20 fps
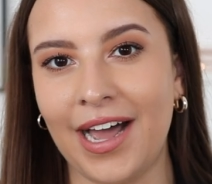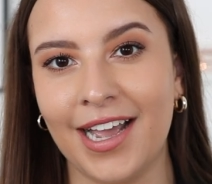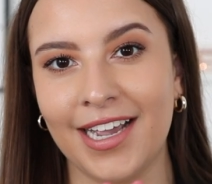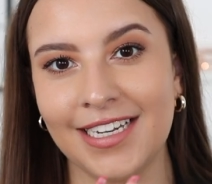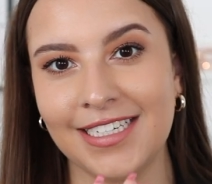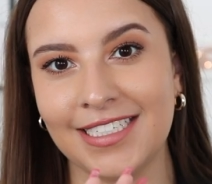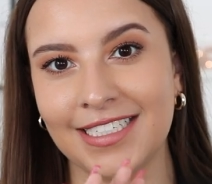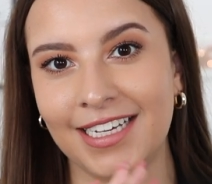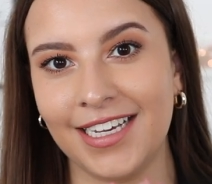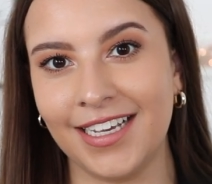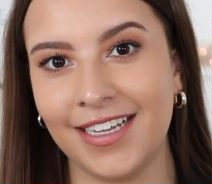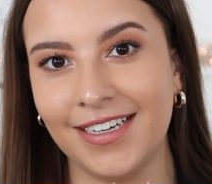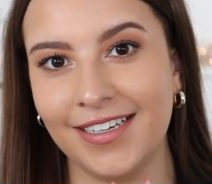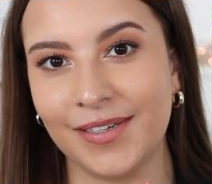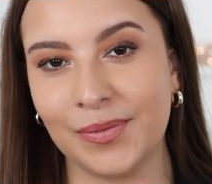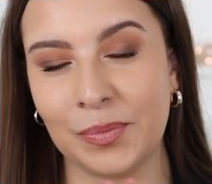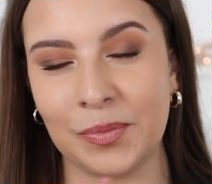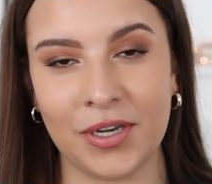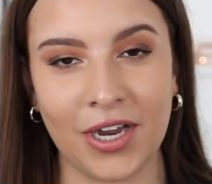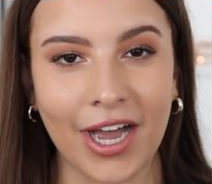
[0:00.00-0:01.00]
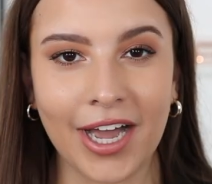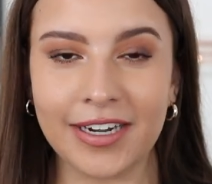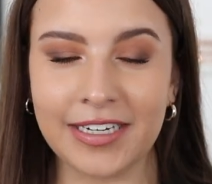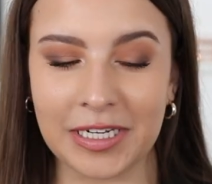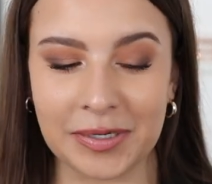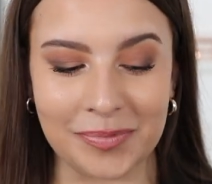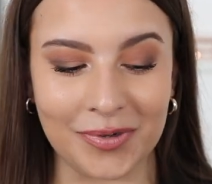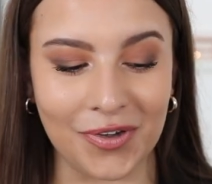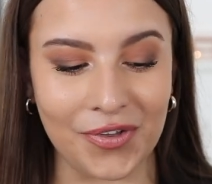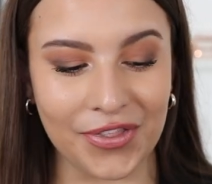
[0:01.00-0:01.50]
I did not
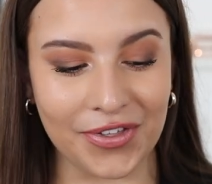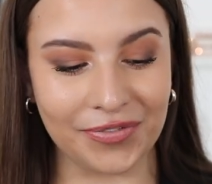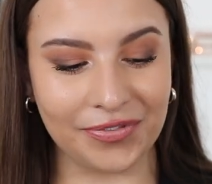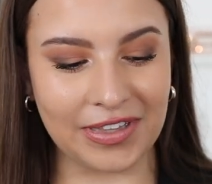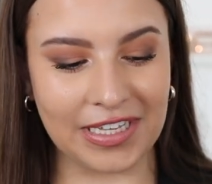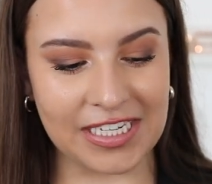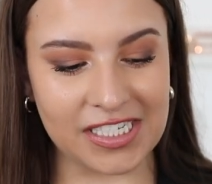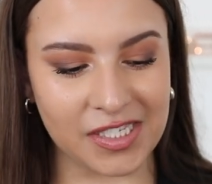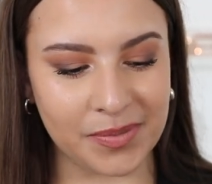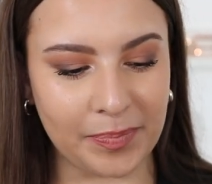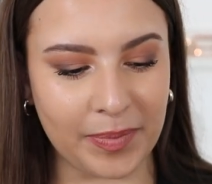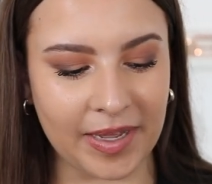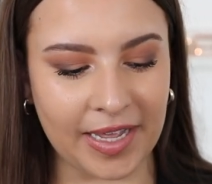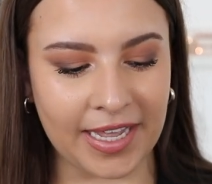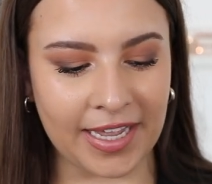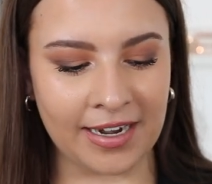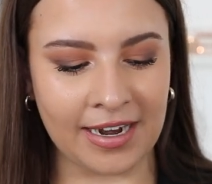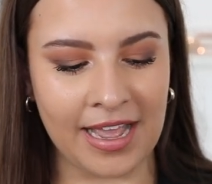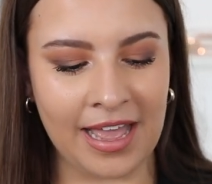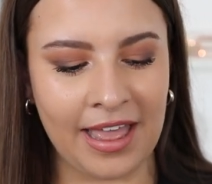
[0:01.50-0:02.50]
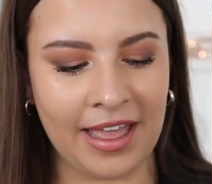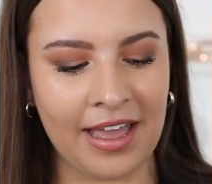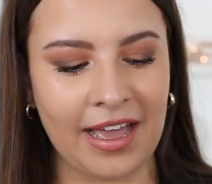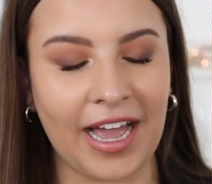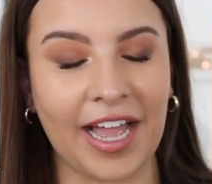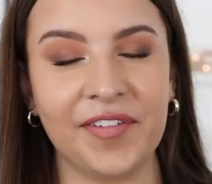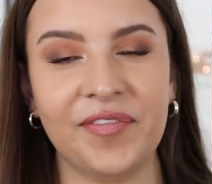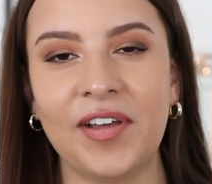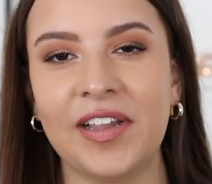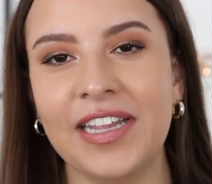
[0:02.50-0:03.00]
need both of these, but
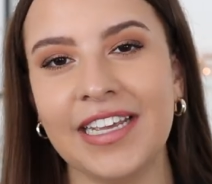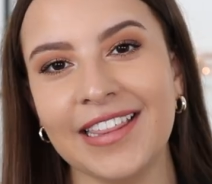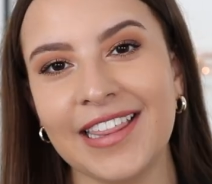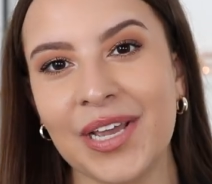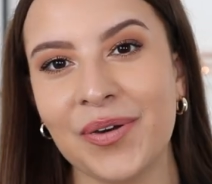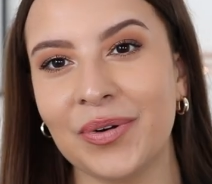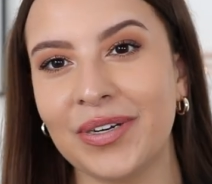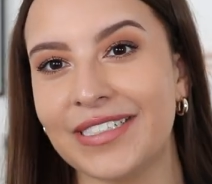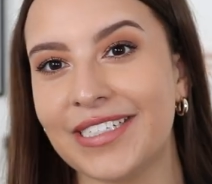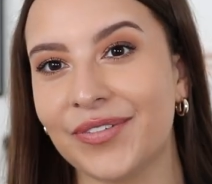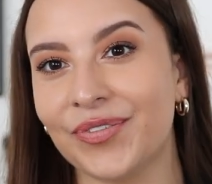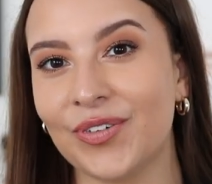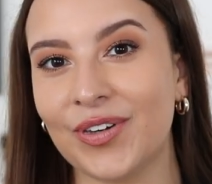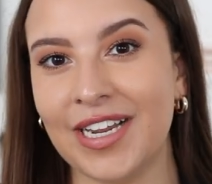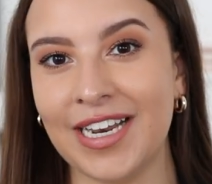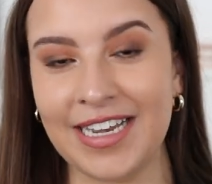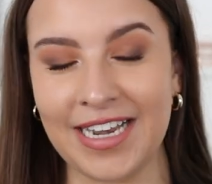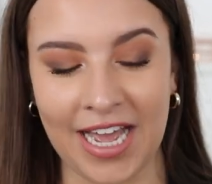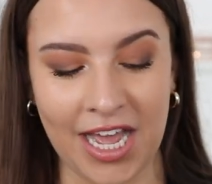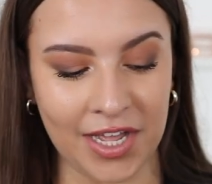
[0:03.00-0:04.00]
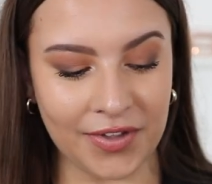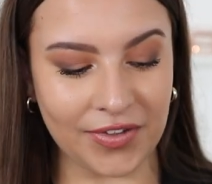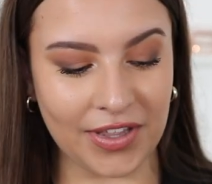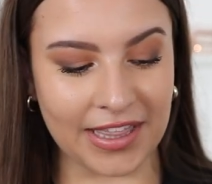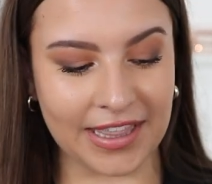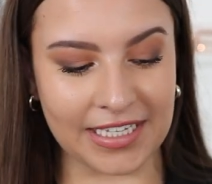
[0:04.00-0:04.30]
I felt like they were different enough.